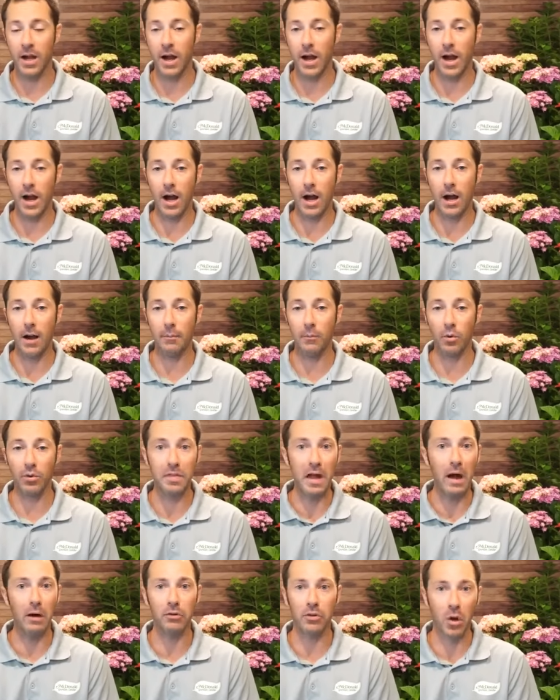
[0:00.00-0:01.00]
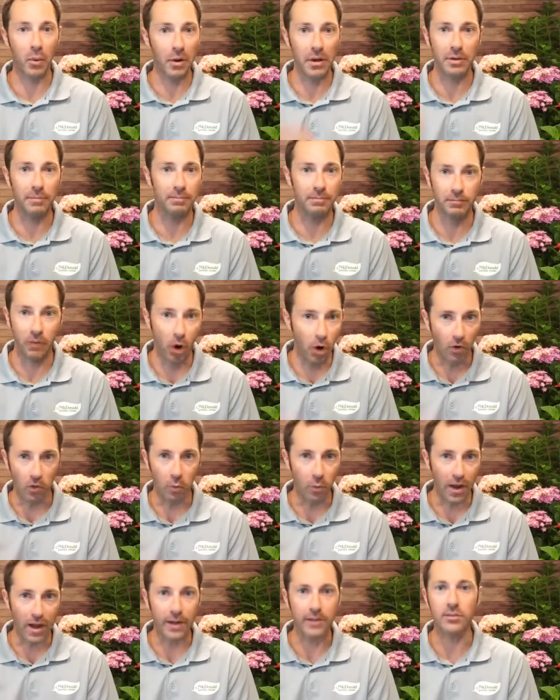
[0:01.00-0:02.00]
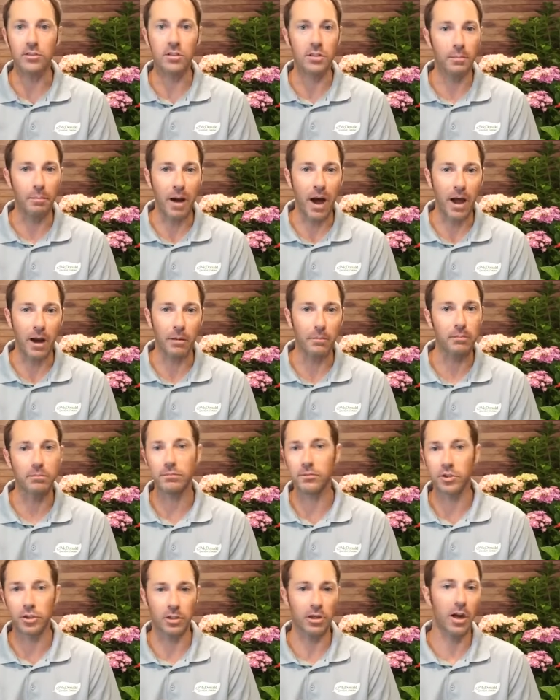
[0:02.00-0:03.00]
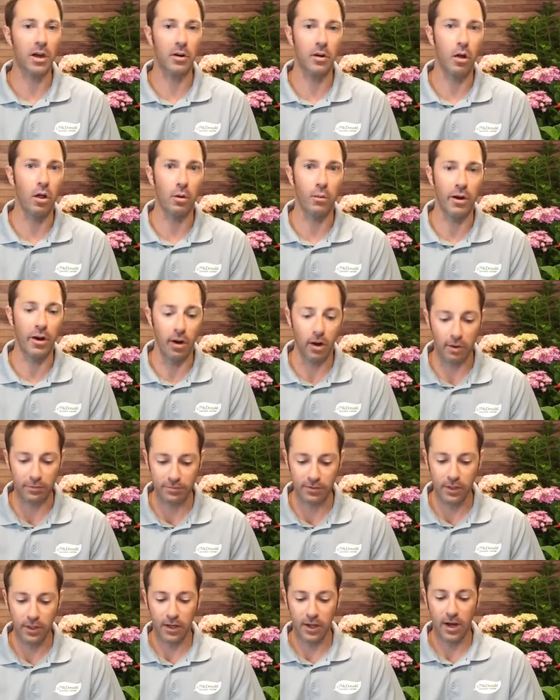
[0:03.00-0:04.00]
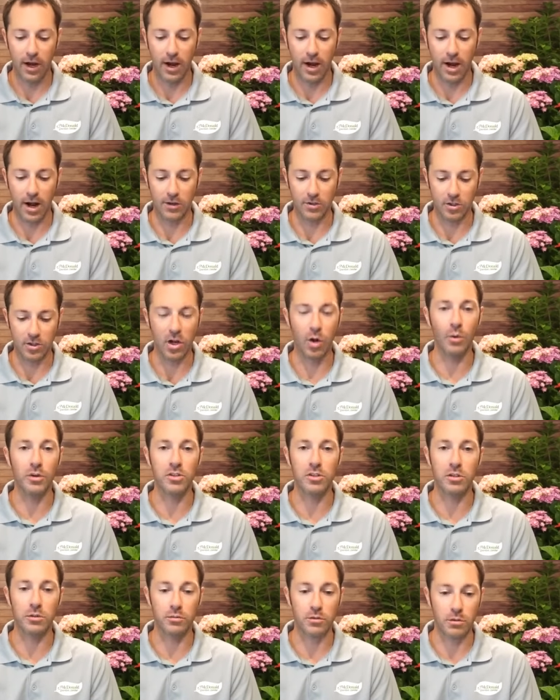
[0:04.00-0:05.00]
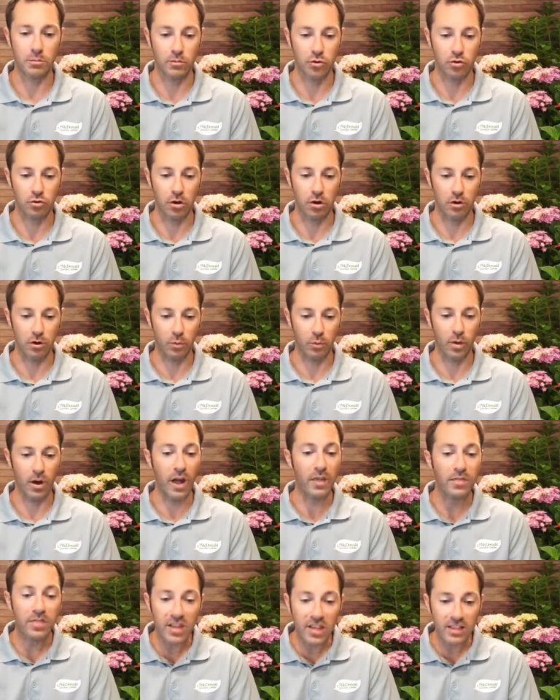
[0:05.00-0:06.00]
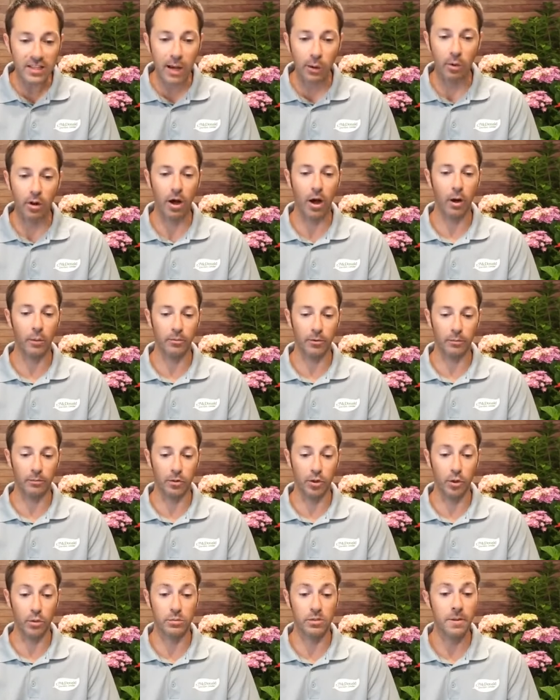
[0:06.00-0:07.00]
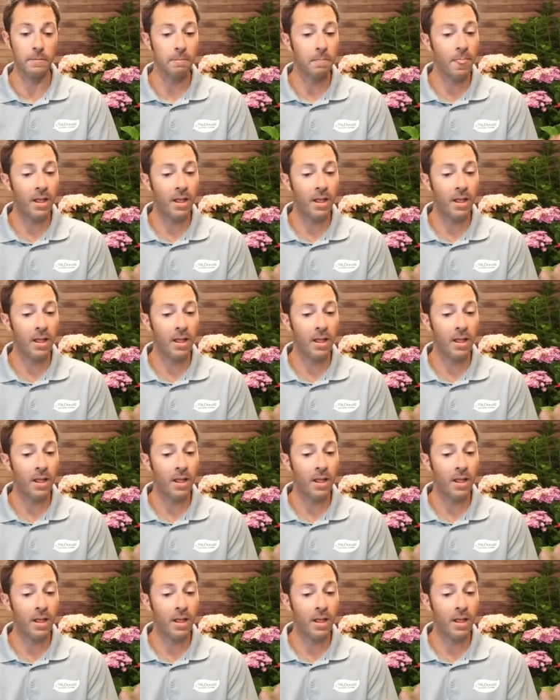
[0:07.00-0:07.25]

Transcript: um, without going all the way to the bottom to cut it all the way off. Uh, just going some some stronger wood. I think that will help your blooms.